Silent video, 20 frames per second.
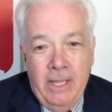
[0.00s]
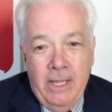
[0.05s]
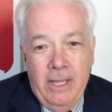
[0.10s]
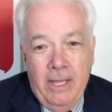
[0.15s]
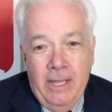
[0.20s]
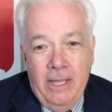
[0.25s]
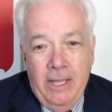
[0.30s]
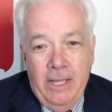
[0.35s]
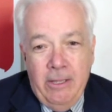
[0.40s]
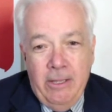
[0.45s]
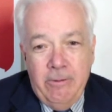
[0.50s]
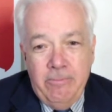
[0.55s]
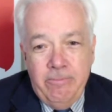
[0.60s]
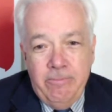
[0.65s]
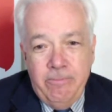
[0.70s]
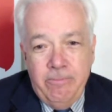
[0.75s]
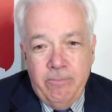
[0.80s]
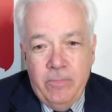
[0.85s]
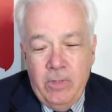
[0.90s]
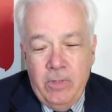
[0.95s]

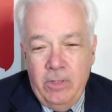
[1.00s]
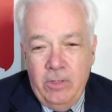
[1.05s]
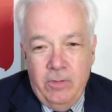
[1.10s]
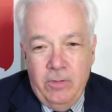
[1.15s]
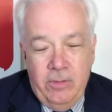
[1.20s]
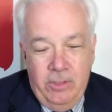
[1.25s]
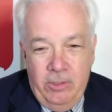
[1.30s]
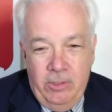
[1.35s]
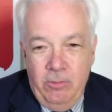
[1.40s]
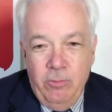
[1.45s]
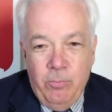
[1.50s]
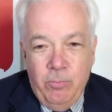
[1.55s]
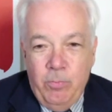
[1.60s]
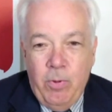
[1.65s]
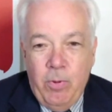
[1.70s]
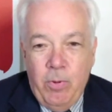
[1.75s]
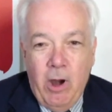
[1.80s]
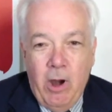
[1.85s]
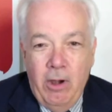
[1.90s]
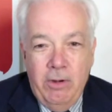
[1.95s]
Um, you're
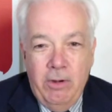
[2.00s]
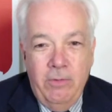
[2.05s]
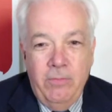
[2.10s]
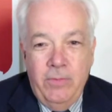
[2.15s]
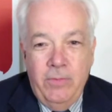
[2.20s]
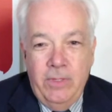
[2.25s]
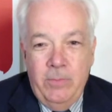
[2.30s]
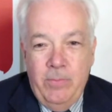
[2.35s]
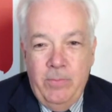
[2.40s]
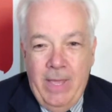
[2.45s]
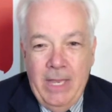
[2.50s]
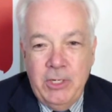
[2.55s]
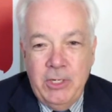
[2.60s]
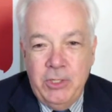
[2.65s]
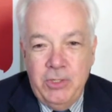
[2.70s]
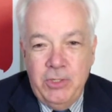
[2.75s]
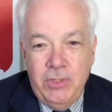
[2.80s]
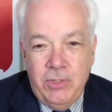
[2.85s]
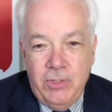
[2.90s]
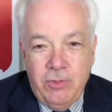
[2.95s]
part of the
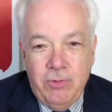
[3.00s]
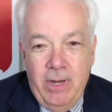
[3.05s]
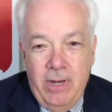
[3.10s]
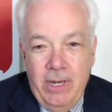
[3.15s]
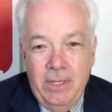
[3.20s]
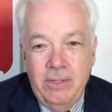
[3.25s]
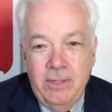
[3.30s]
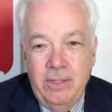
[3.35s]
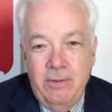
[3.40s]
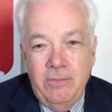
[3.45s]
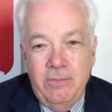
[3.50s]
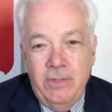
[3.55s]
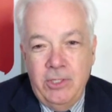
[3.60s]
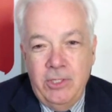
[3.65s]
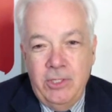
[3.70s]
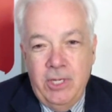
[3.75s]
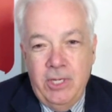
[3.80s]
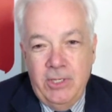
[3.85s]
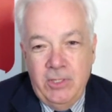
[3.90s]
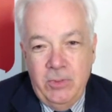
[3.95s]
bench strength of
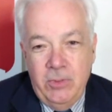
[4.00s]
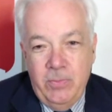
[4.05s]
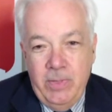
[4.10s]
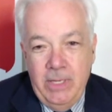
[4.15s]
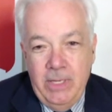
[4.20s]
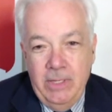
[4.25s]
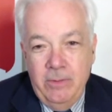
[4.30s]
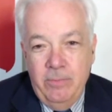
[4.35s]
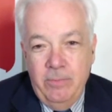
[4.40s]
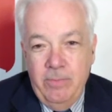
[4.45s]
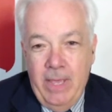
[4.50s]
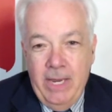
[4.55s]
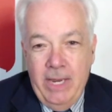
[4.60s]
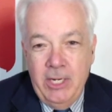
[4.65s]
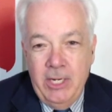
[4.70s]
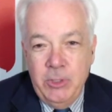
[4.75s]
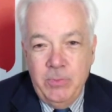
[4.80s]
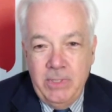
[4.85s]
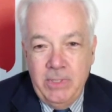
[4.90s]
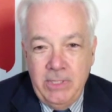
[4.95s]
the Chesapeake
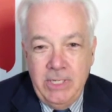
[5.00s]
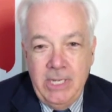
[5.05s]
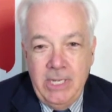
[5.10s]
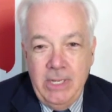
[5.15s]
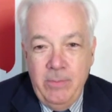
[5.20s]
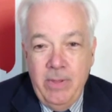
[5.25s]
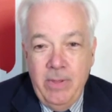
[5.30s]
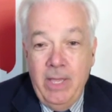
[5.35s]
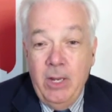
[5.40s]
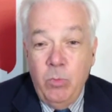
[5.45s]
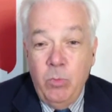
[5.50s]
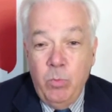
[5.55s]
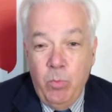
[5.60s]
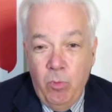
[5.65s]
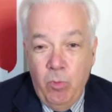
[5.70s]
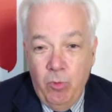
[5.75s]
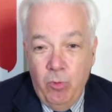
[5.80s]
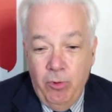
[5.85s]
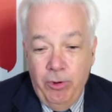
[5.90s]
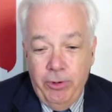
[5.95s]
management team and
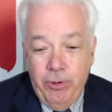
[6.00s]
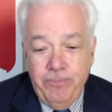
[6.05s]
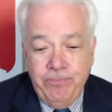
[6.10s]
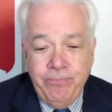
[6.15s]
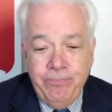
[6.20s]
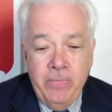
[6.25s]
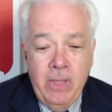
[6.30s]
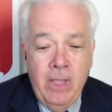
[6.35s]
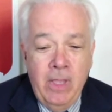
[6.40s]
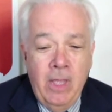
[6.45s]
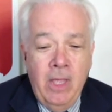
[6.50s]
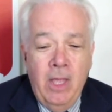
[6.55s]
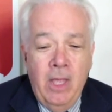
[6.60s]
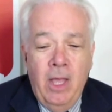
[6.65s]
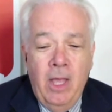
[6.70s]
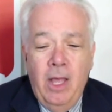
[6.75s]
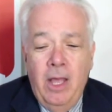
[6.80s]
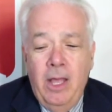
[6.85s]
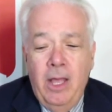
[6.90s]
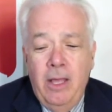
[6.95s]
board.
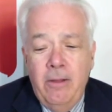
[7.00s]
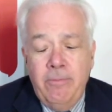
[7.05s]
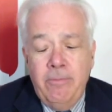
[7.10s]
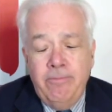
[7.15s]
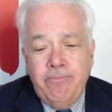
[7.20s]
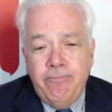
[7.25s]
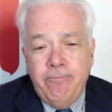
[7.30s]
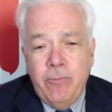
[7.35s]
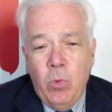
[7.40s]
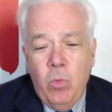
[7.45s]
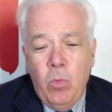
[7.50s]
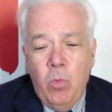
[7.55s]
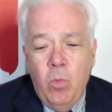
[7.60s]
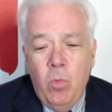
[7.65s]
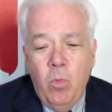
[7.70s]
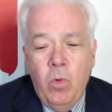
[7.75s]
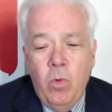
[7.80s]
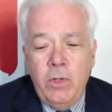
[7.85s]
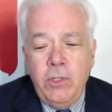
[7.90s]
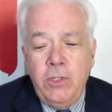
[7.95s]
Um,
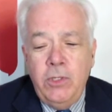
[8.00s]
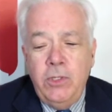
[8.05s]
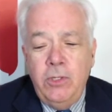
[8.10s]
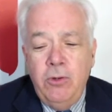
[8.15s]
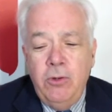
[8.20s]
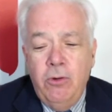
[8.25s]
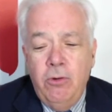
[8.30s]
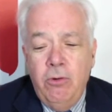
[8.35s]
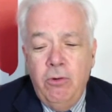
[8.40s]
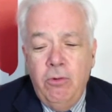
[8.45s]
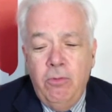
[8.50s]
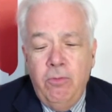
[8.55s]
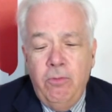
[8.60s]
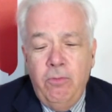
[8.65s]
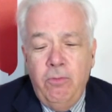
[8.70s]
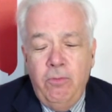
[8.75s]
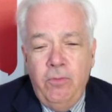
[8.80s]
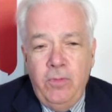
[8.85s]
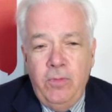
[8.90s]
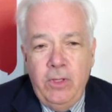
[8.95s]
what's
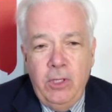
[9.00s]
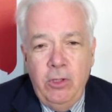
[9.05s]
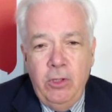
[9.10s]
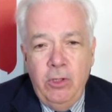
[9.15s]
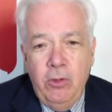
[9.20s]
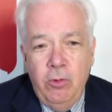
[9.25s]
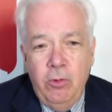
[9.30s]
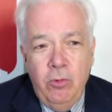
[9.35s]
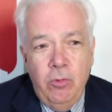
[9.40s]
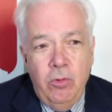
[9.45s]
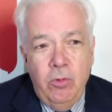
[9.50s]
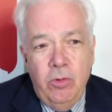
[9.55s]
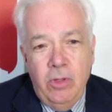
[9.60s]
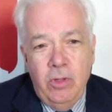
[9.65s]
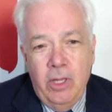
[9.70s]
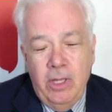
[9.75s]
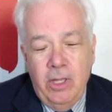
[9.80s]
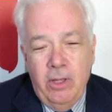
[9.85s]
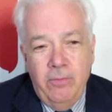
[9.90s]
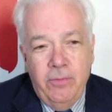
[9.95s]
your
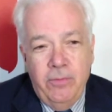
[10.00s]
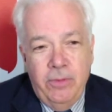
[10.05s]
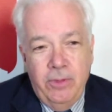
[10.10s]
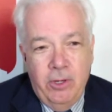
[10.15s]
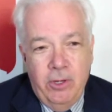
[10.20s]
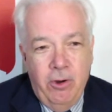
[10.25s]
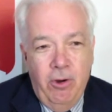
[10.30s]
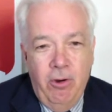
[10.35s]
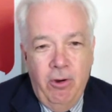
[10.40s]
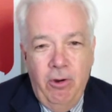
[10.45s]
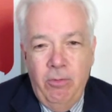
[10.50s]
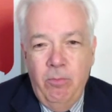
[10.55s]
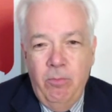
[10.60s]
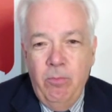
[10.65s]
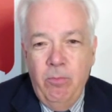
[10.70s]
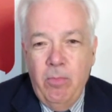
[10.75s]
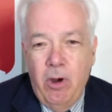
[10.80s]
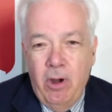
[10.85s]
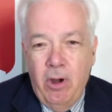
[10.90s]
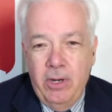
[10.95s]
view of the
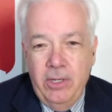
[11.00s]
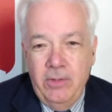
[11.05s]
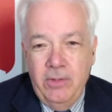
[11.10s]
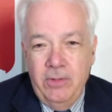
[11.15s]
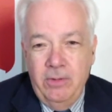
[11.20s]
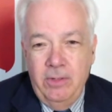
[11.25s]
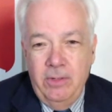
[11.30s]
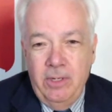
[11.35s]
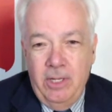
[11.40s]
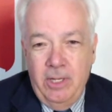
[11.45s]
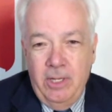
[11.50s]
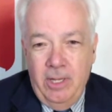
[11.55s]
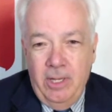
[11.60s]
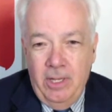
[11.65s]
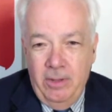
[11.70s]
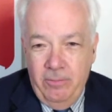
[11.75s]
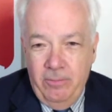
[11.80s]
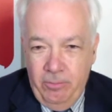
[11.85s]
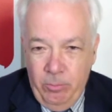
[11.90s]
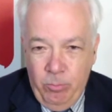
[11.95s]
current market
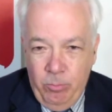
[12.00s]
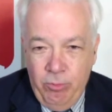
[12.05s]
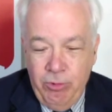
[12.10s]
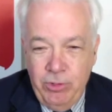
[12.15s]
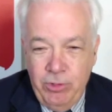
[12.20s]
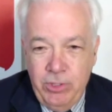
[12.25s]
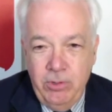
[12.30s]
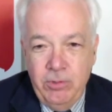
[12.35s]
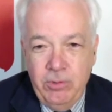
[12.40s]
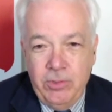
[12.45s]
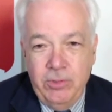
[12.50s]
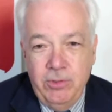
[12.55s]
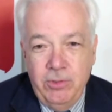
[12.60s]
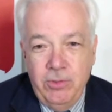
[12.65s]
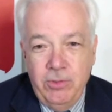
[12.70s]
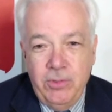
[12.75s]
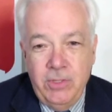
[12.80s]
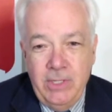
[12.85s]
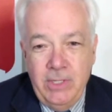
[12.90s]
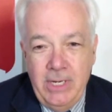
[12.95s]
uh, for
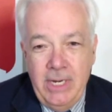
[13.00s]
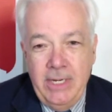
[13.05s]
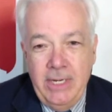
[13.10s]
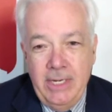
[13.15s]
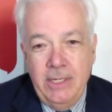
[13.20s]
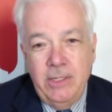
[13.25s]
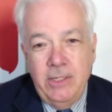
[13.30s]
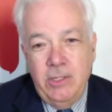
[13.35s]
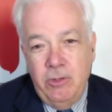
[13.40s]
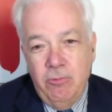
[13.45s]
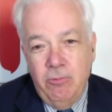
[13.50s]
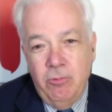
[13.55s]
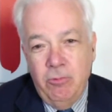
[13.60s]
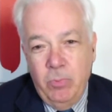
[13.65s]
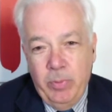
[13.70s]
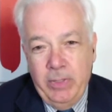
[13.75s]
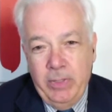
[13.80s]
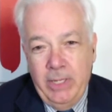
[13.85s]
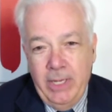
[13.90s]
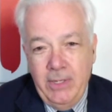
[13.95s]
producers needing to
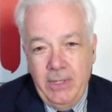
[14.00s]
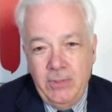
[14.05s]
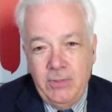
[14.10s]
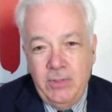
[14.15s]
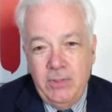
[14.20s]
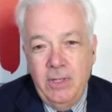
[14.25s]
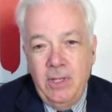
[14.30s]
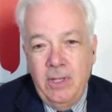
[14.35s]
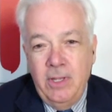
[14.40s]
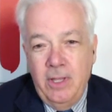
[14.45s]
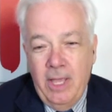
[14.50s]
replace